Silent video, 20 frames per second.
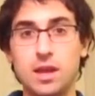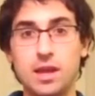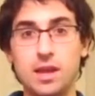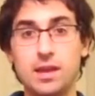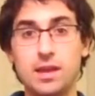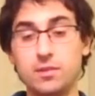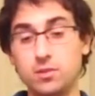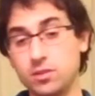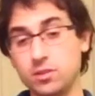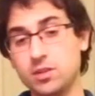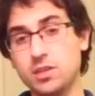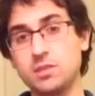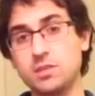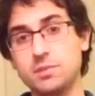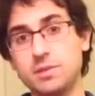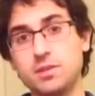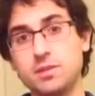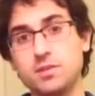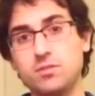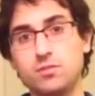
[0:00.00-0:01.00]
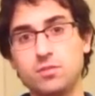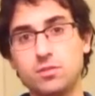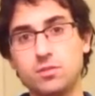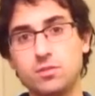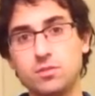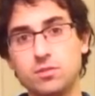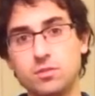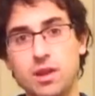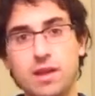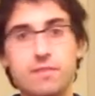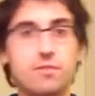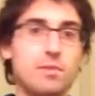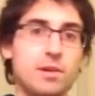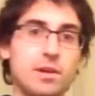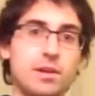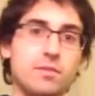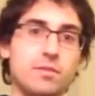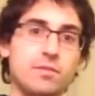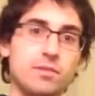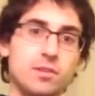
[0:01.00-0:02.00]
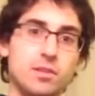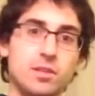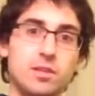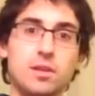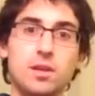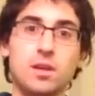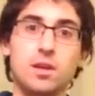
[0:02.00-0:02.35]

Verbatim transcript: And learning experience for everybody, really.